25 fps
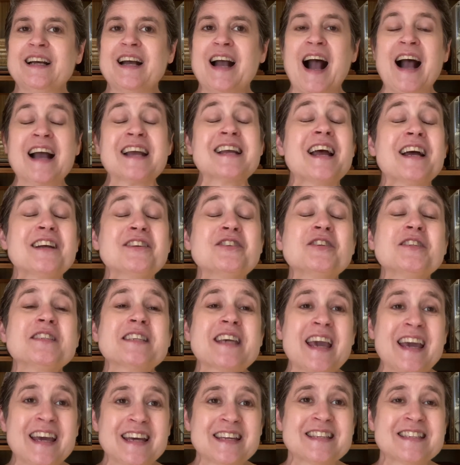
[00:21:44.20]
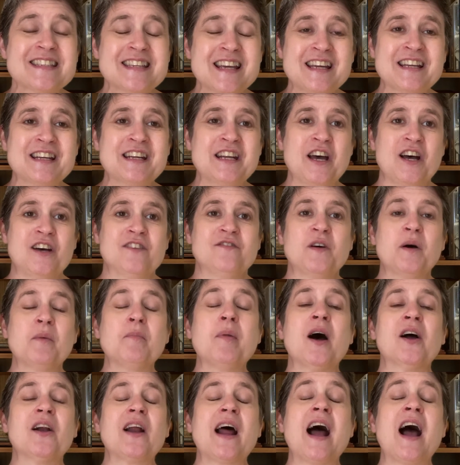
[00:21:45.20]
I, I just can't say enough
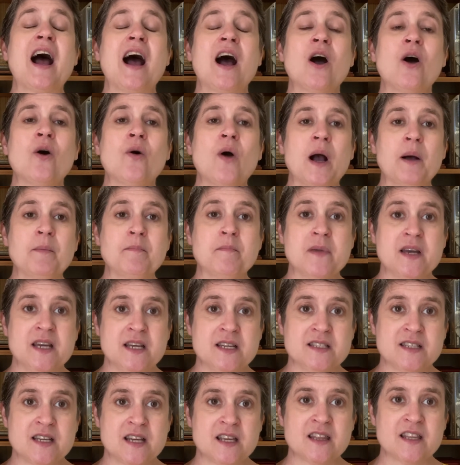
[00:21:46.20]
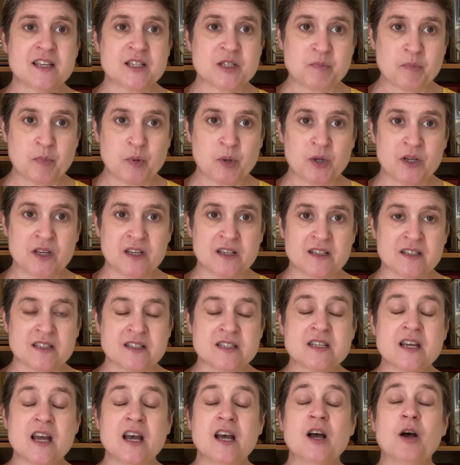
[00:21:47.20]
about how amazing this book
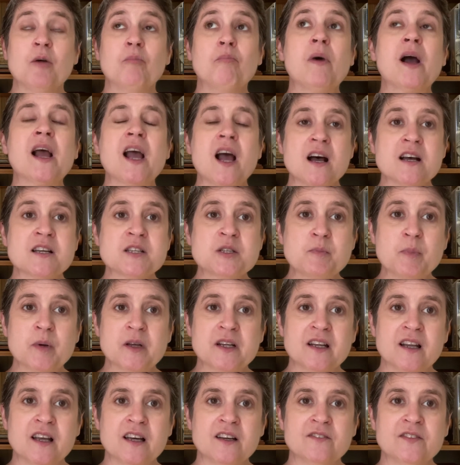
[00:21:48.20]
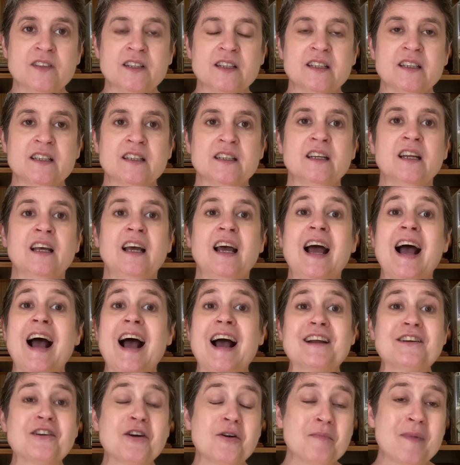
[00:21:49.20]
is. My husband loved it.
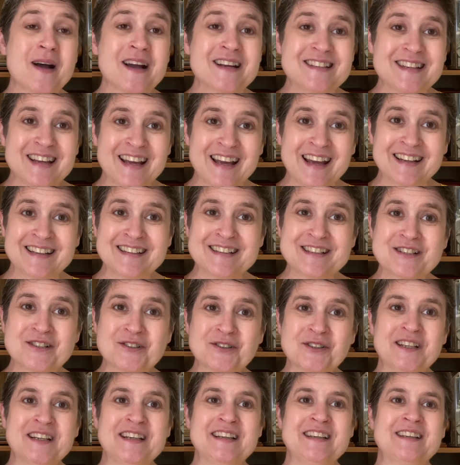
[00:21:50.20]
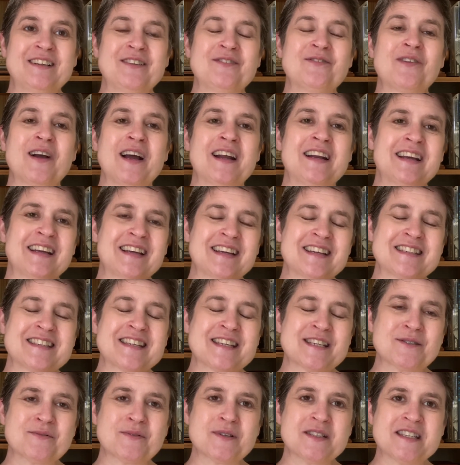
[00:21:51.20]
I know my dad enjoyed it and read it because
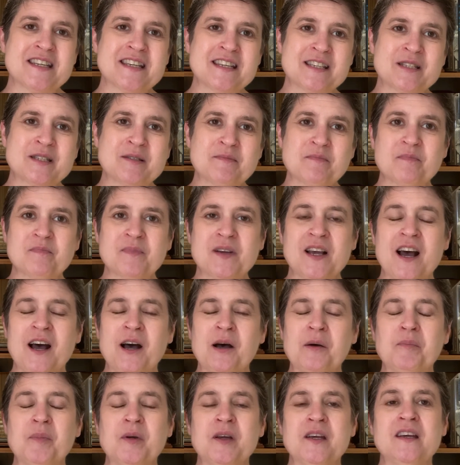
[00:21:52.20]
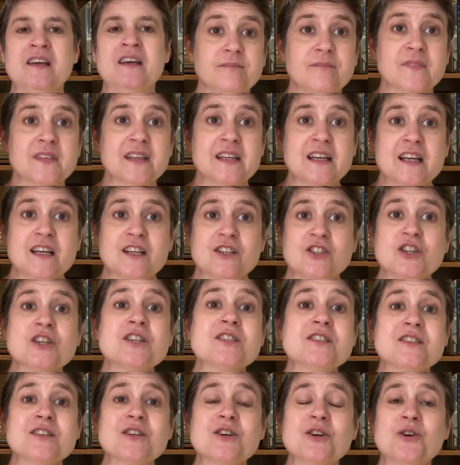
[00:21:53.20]
this was his copy.
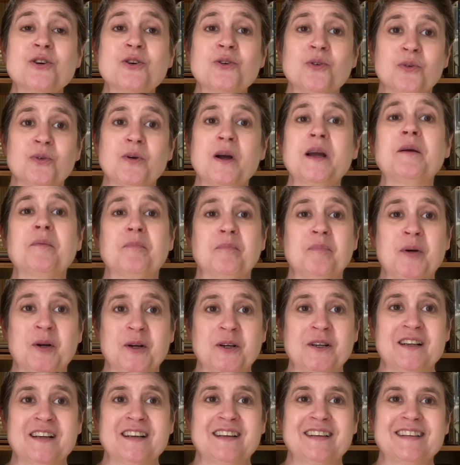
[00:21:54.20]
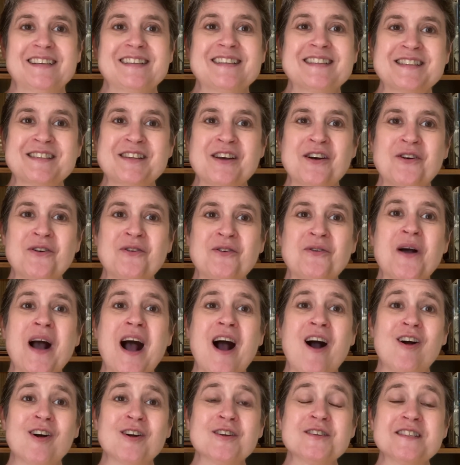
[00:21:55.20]
Just a great book. So,
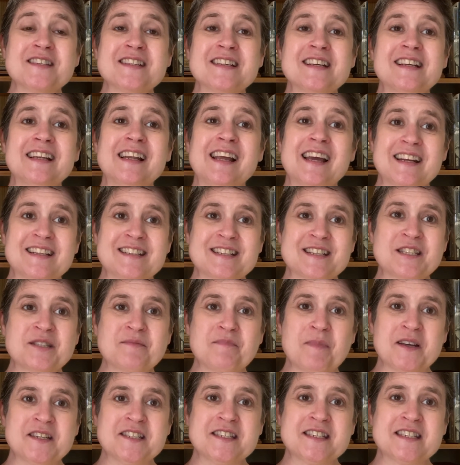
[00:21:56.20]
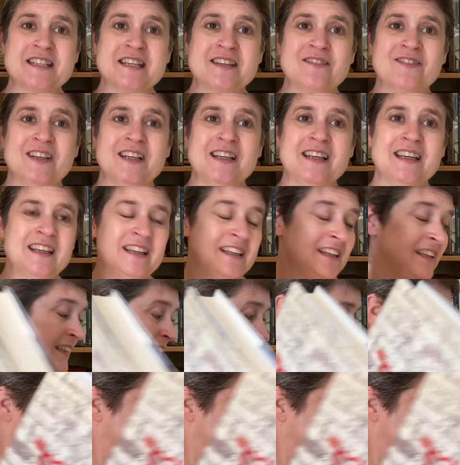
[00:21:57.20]
Hearts in Atlantis by Stephen King.